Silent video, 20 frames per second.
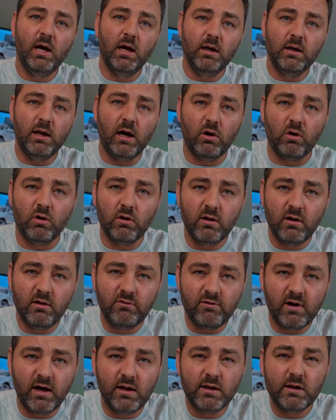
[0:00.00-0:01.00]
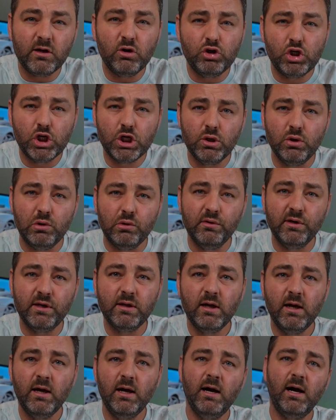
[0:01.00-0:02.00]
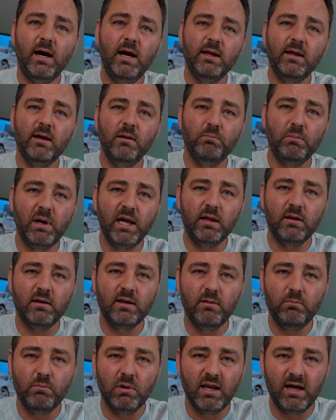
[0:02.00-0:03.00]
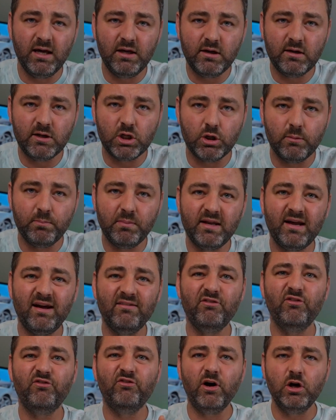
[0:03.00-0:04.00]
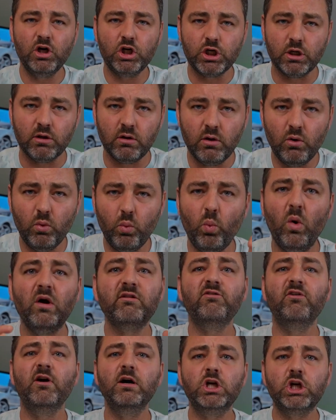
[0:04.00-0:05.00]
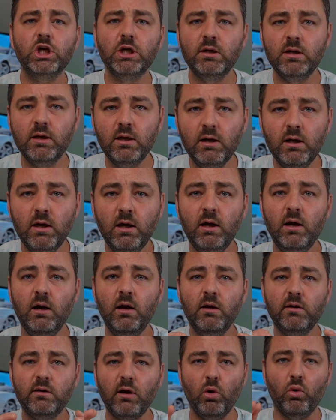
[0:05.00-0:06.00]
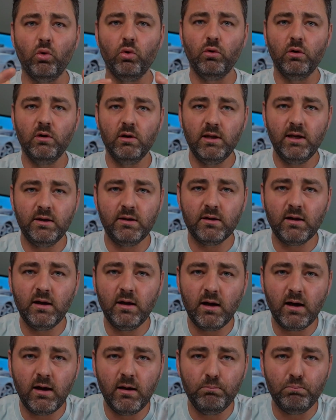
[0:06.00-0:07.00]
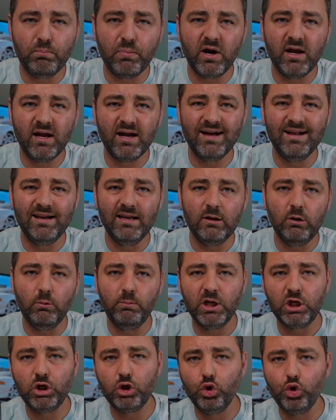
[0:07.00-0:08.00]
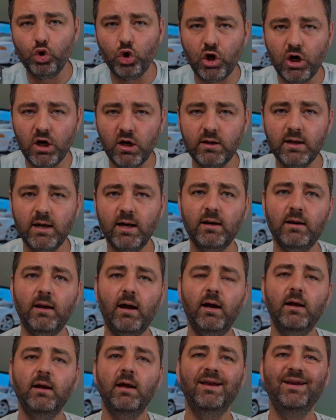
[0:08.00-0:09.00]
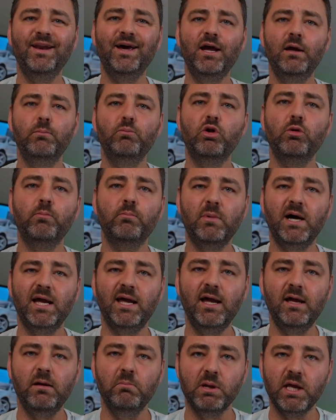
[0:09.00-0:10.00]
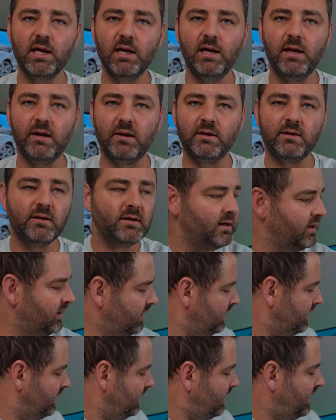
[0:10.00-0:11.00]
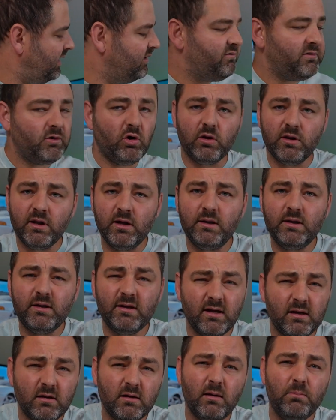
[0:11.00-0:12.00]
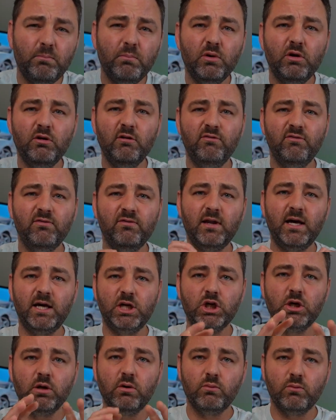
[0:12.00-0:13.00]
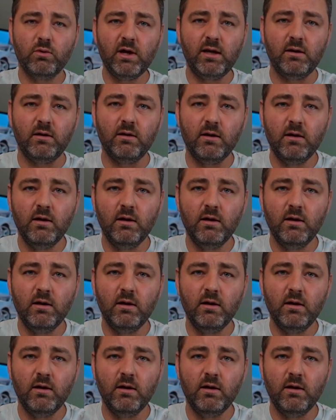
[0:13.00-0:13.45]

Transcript: Now, if I so choose, I can make them light strips have a function. What function? So, let's say I brake a little bit too hard and I enable my ABS. I've got this set up to flash red.